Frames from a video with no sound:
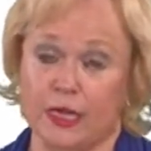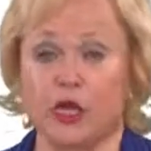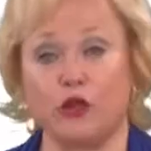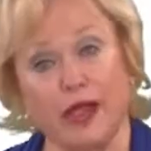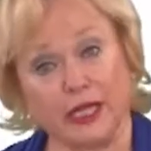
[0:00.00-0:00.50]

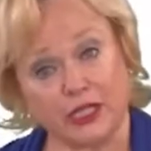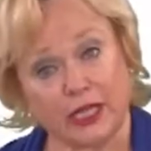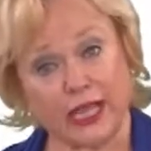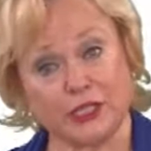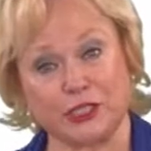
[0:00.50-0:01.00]

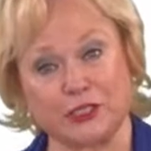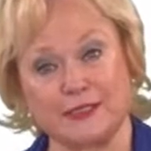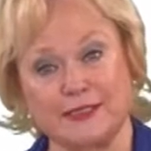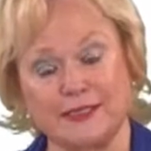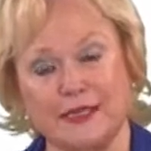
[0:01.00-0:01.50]

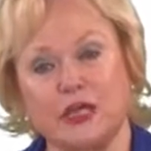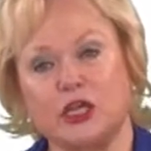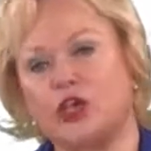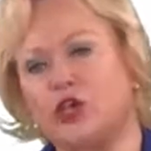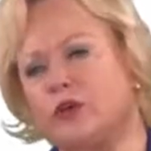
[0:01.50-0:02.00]
Congratulations!
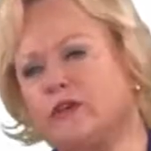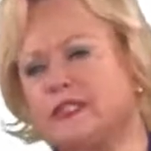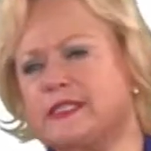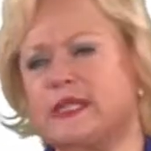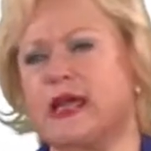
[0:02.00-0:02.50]
You have
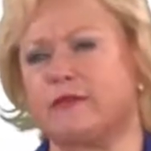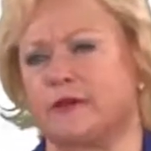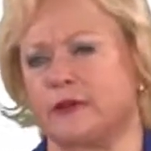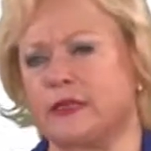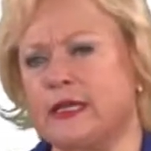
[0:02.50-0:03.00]

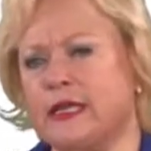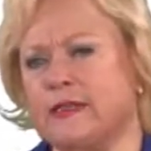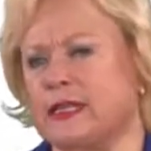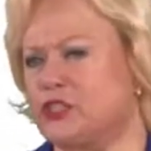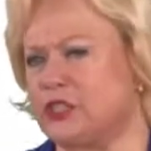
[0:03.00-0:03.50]
discovered
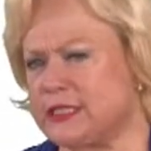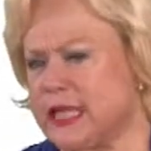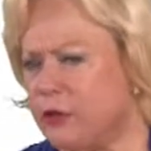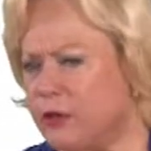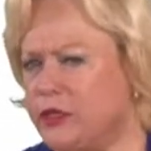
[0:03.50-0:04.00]
that just
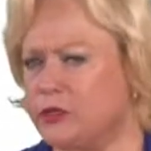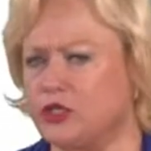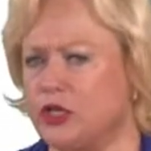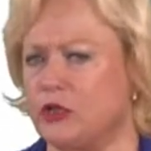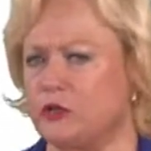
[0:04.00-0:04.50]
like with your
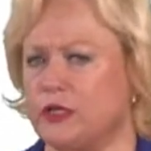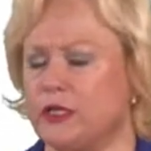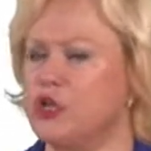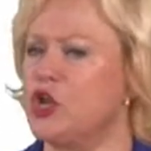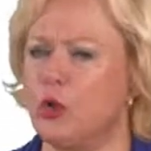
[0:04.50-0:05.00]

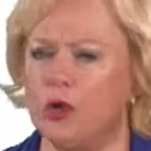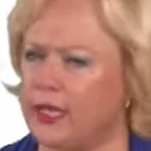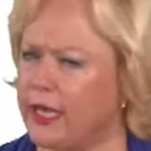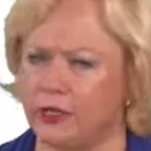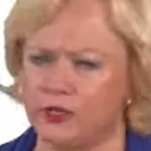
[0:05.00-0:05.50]
children, no one
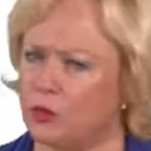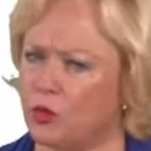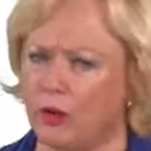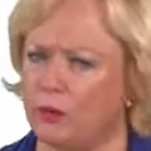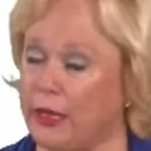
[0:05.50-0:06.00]
cares
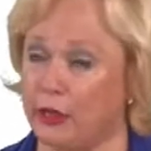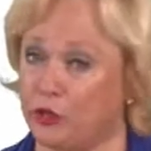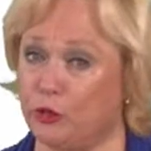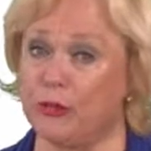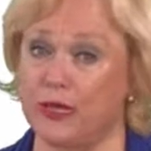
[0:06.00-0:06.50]
more about
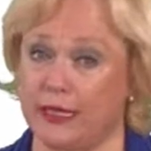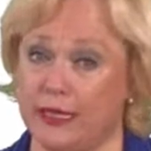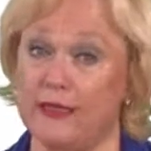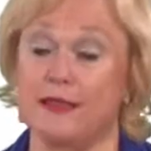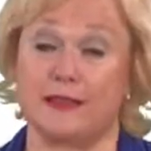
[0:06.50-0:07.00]
your
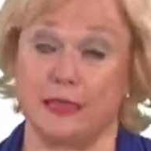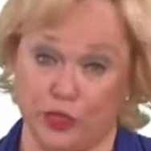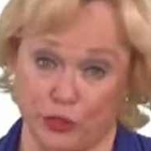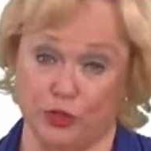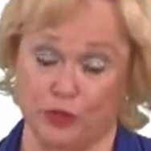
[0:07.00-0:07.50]
money than
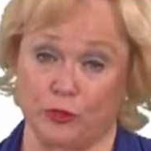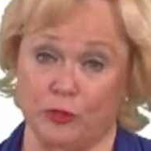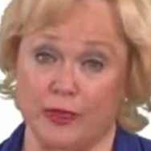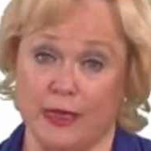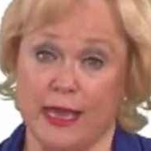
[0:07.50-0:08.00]
you do.
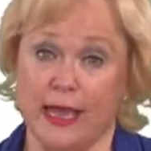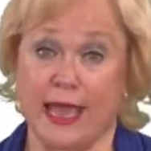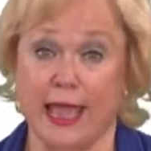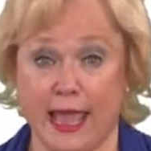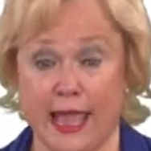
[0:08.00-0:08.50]

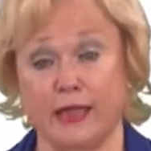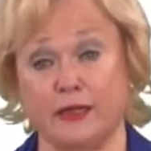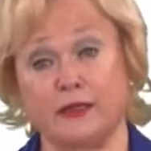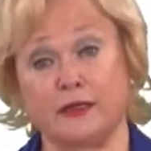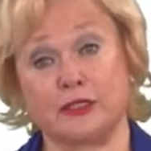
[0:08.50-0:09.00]

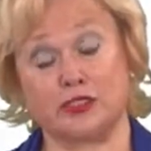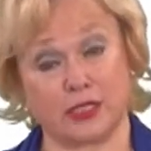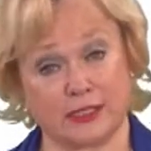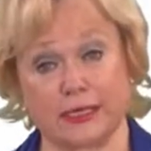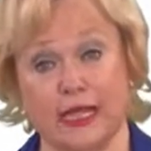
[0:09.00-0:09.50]
And
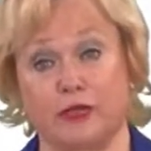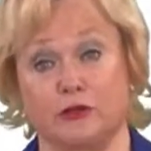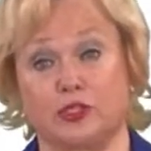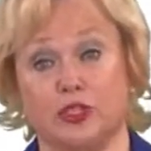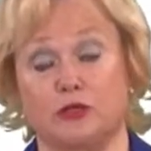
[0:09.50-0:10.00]
just like your
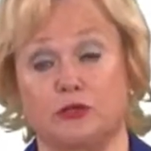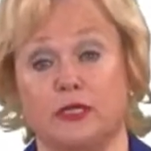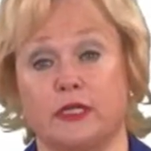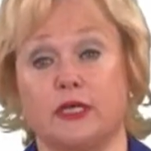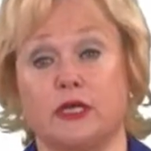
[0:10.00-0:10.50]

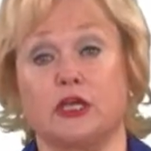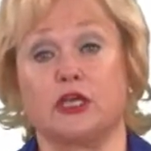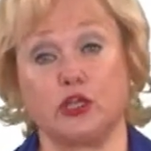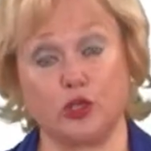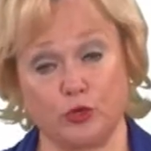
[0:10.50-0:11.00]
children,
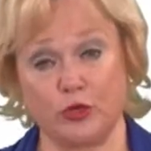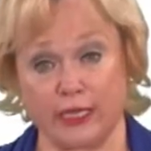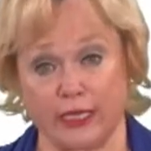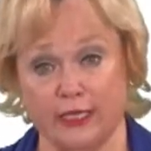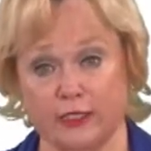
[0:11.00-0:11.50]
you
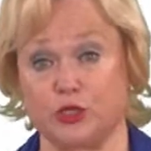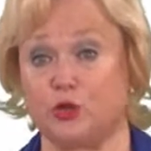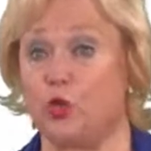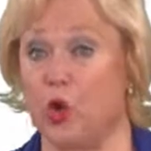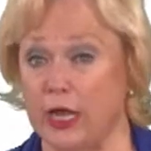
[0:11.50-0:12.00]
need to
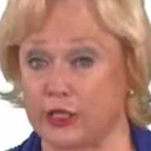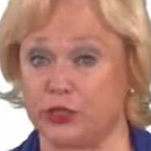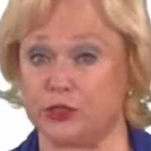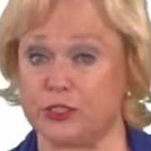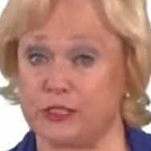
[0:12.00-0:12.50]

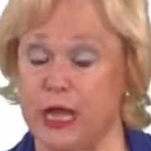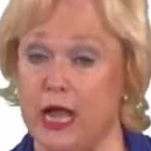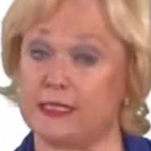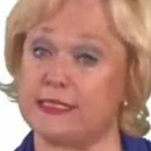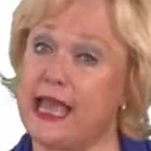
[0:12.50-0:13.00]
watch your
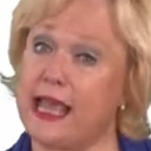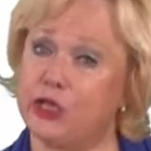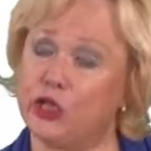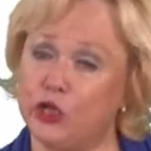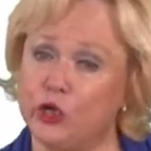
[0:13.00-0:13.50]
stocks
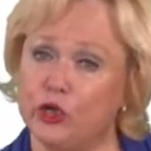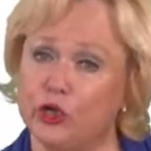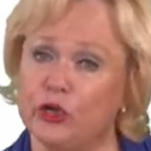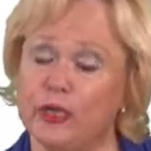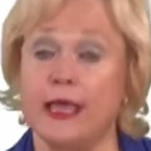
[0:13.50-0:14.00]
and
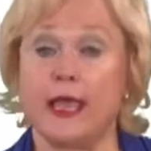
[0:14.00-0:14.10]
learn